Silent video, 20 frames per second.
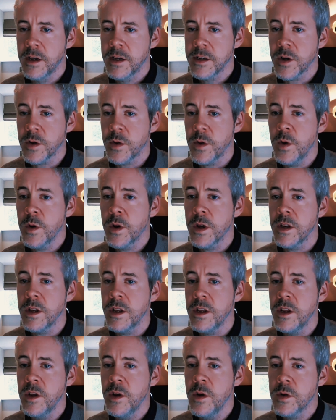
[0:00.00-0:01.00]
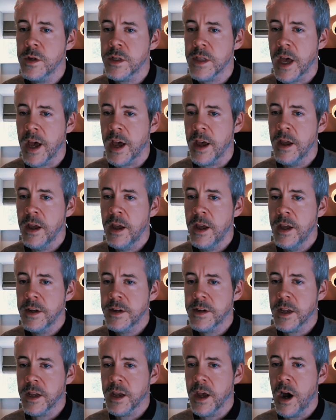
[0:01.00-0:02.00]
so you can use
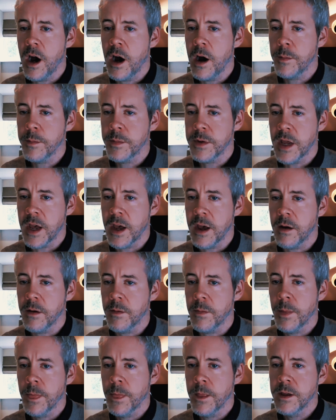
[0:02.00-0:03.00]
that to calm down,